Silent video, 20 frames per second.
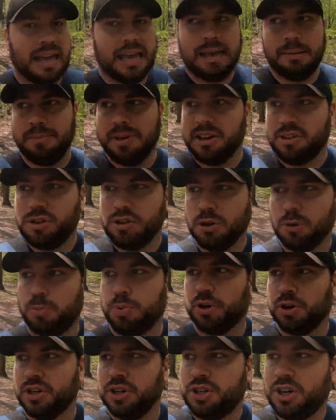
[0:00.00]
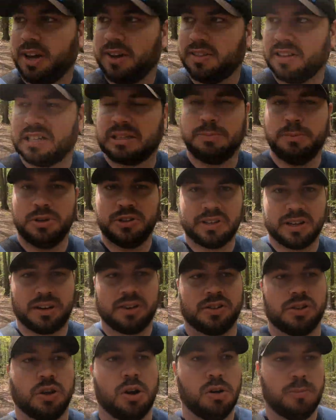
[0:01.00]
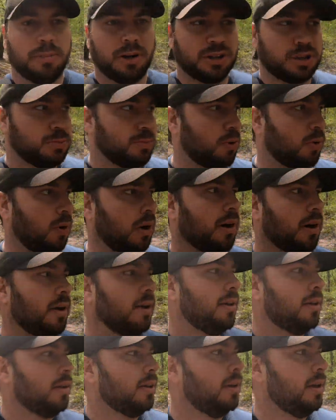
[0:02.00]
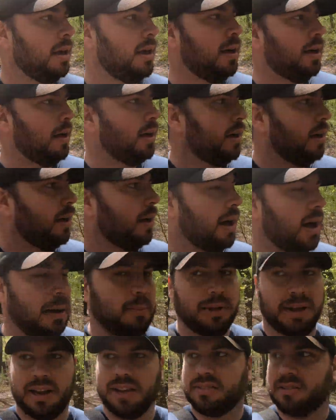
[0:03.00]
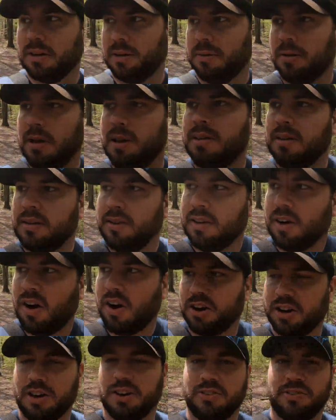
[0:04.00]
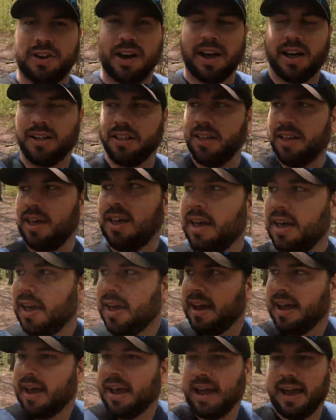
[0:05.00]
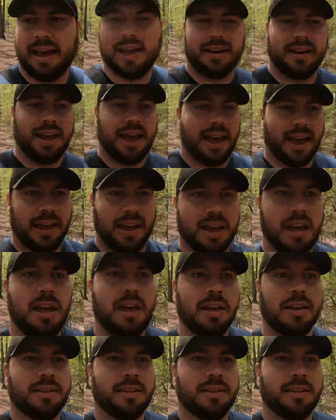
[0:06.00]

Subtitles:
It makes you appreciate this music so much more. And as a audiophile and a